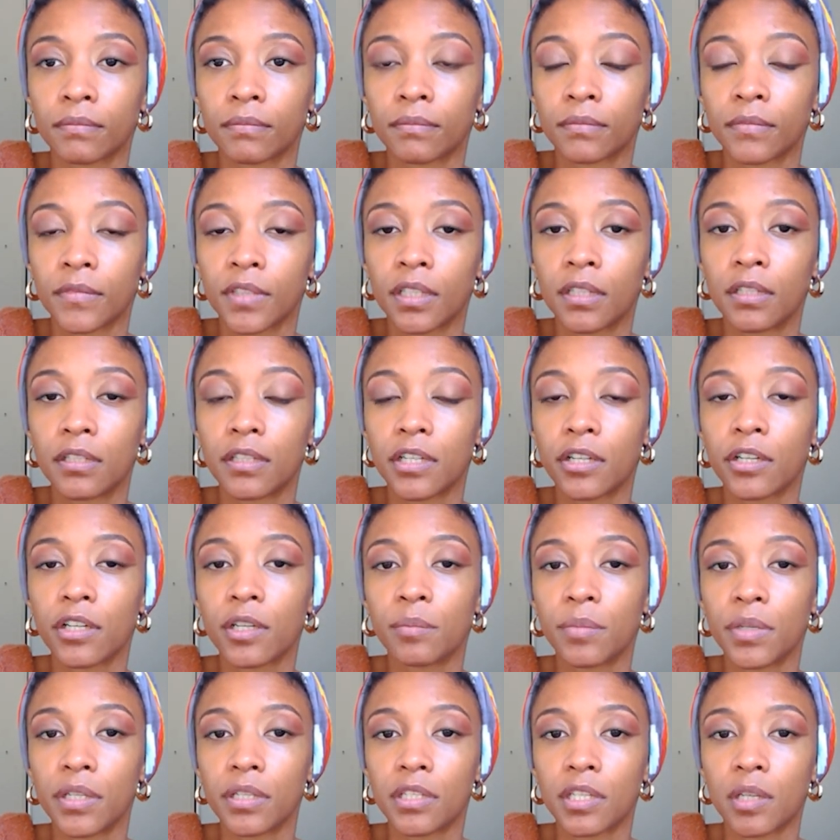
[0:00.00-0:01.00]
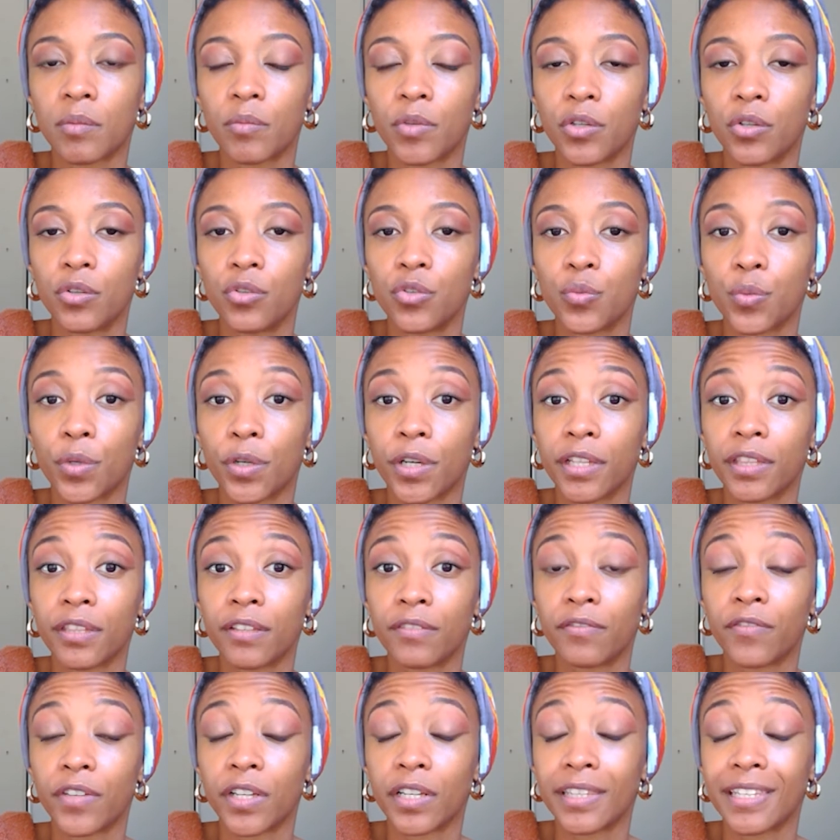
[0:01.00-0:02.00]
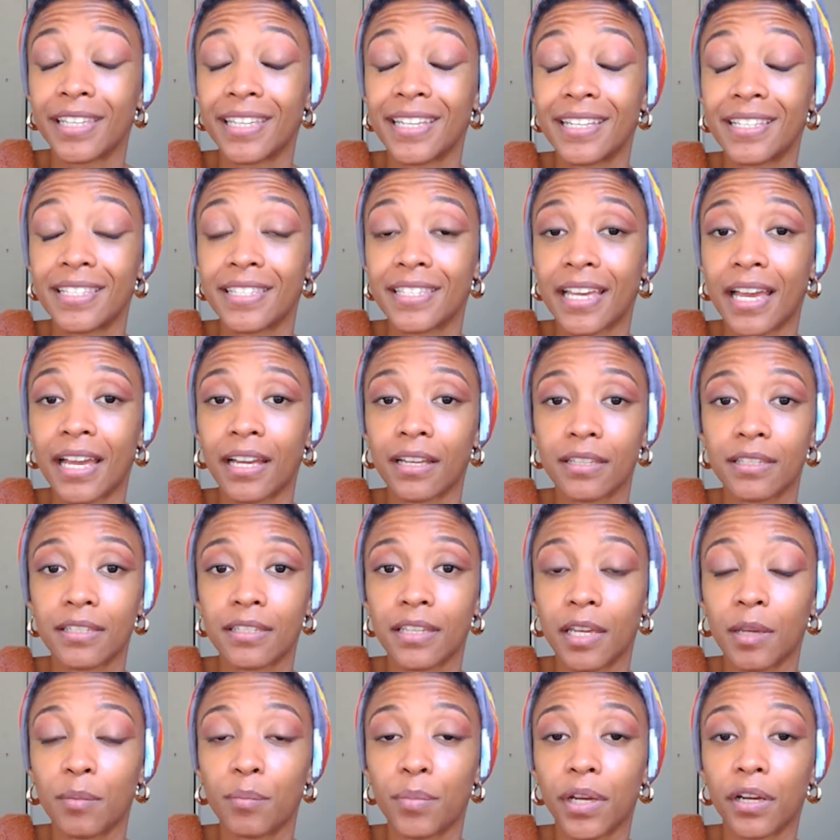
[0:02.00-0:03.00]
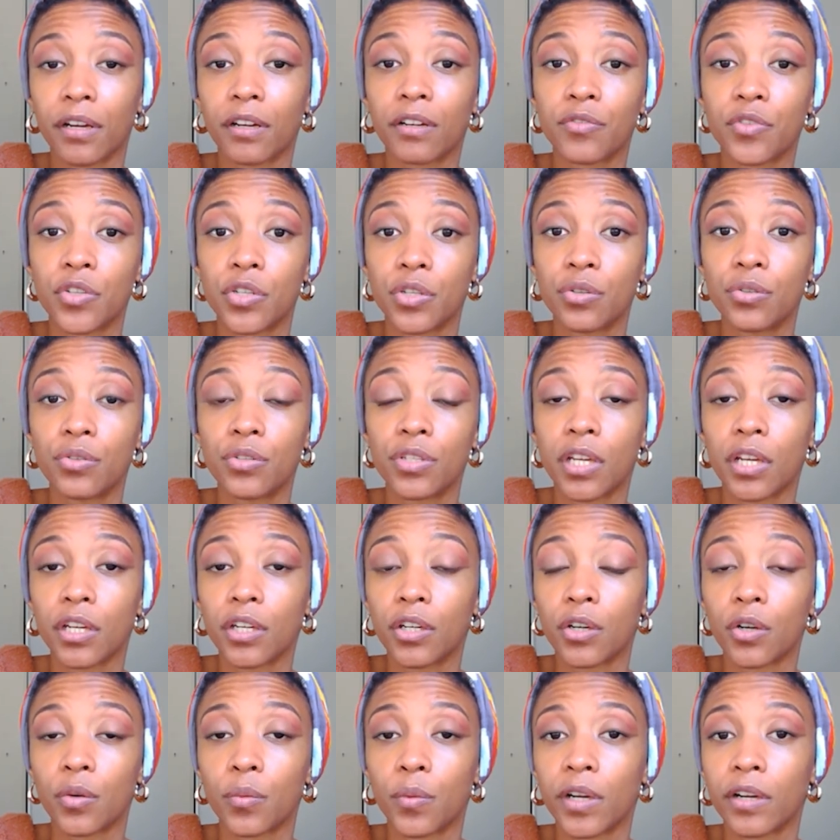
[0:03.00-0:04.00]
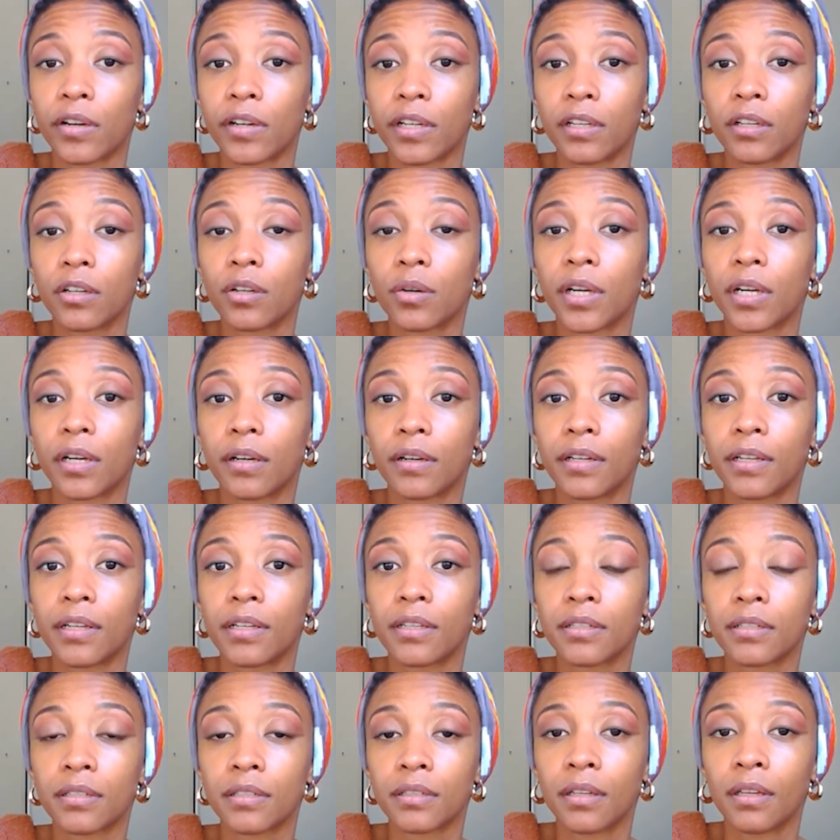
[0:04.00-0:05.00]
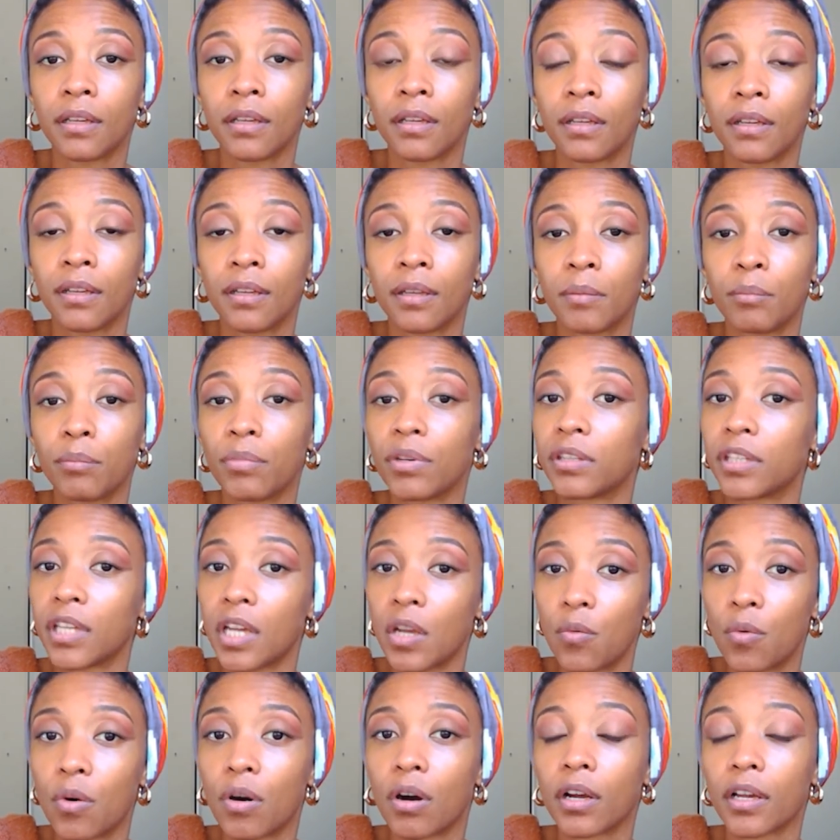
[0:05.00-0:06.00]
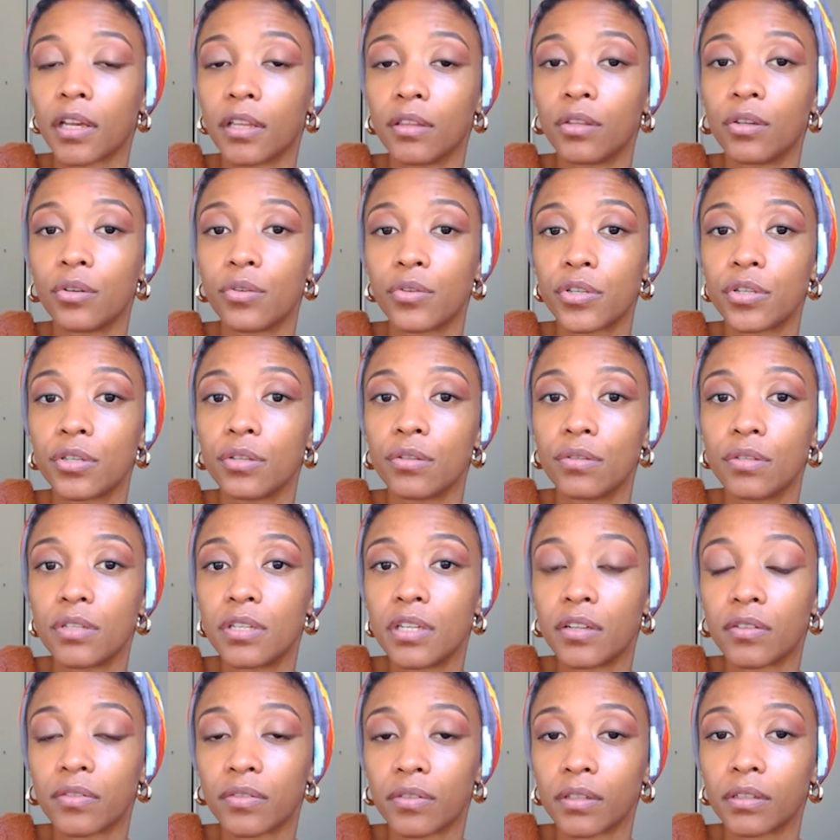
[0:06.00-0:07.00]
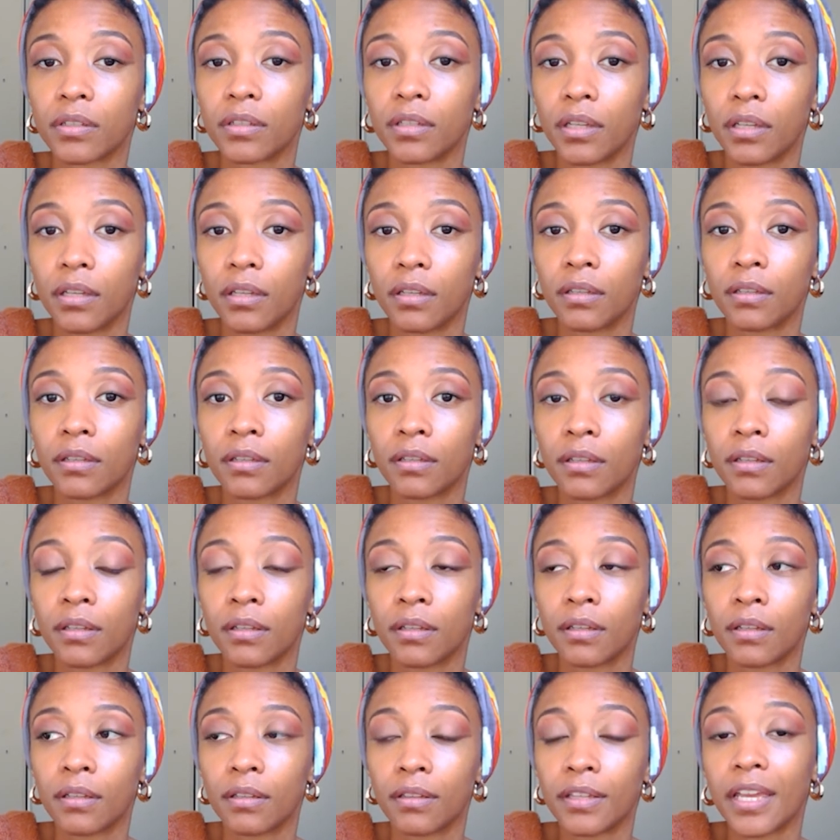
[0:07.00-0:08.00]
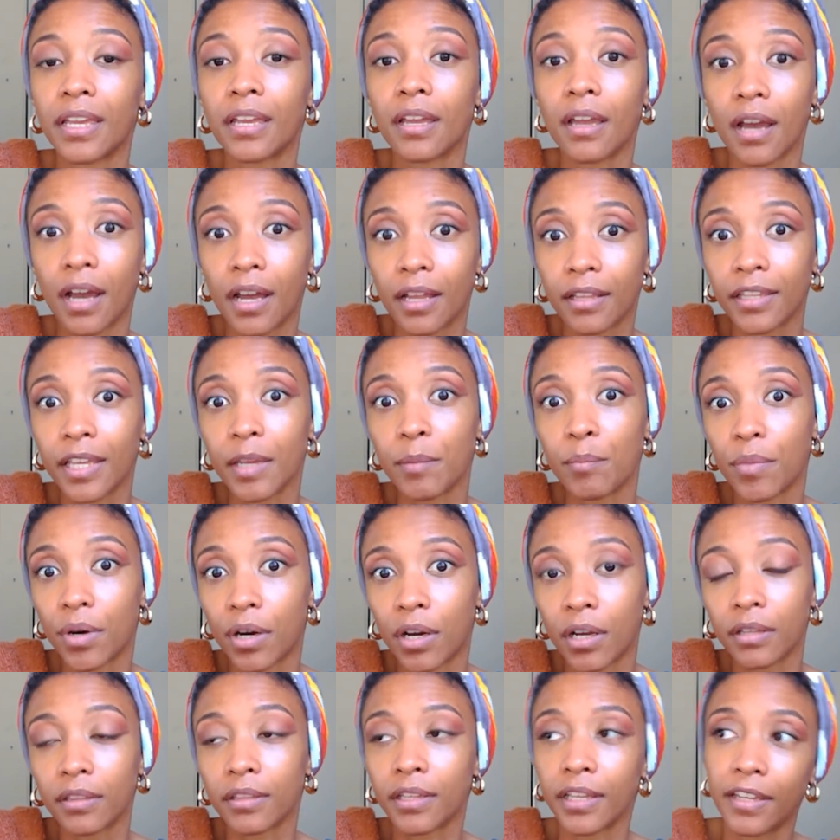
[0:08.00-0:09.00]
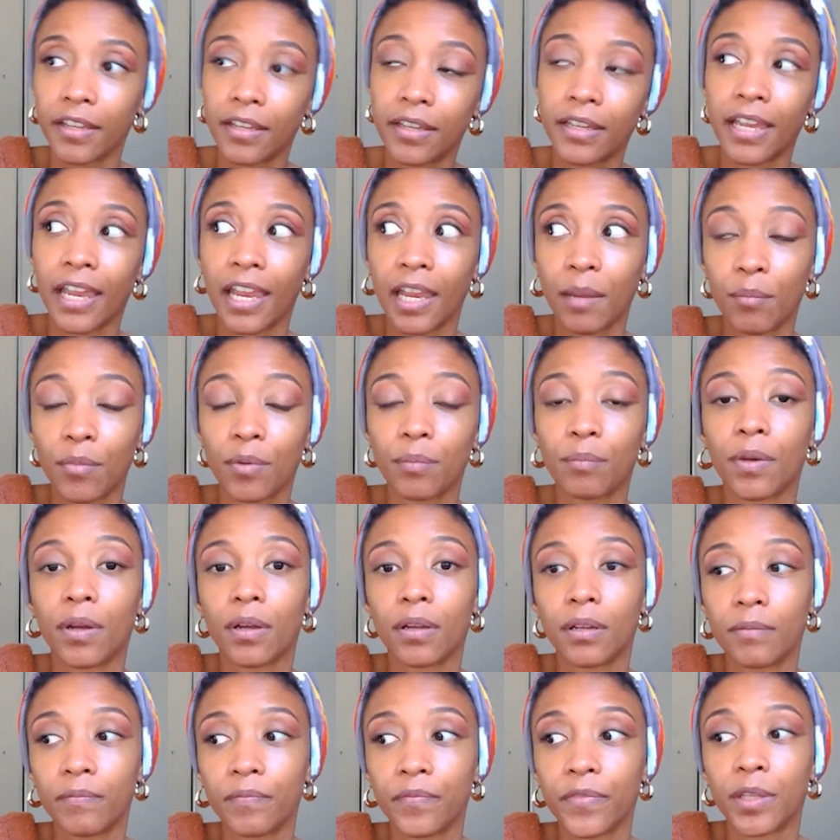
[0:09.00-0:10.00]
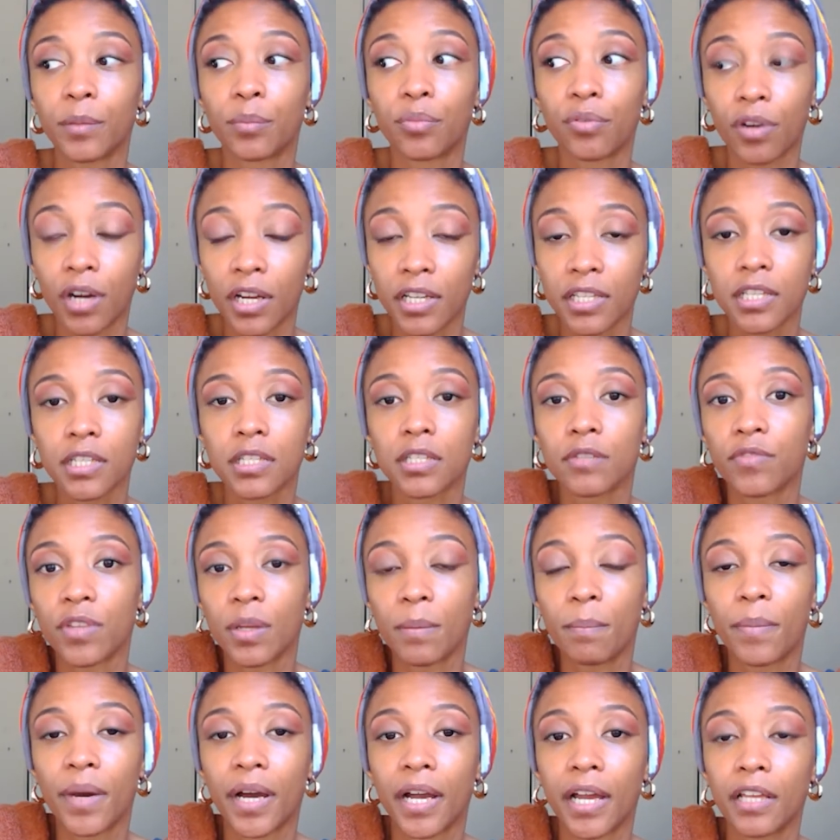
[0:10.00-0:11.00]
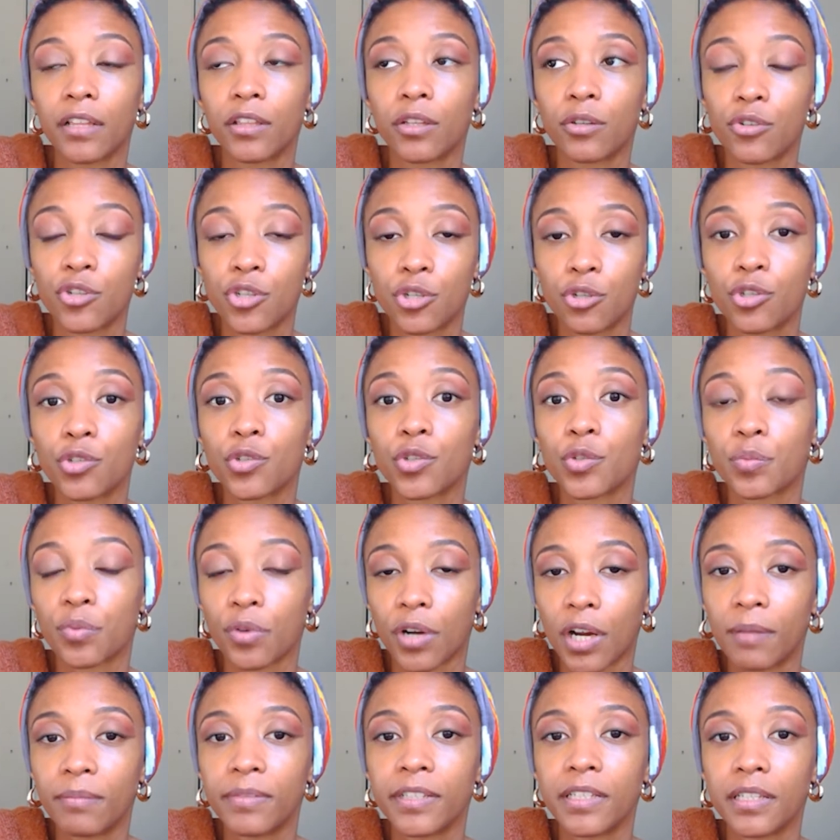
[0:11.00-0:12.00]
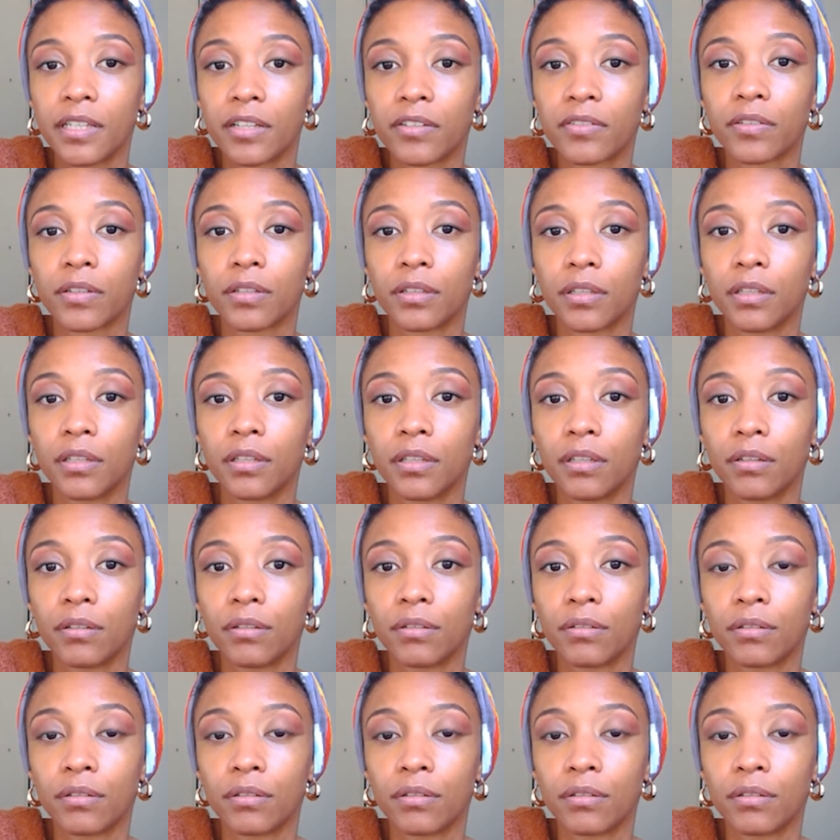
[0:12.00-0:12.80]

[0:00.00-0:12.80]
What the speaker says: Because there can be someone who's wearing the exact same pair of shoes that you're wearing, Aquarius, but they walk in those shoes differently. The process of them buying those shoes was probably different than you.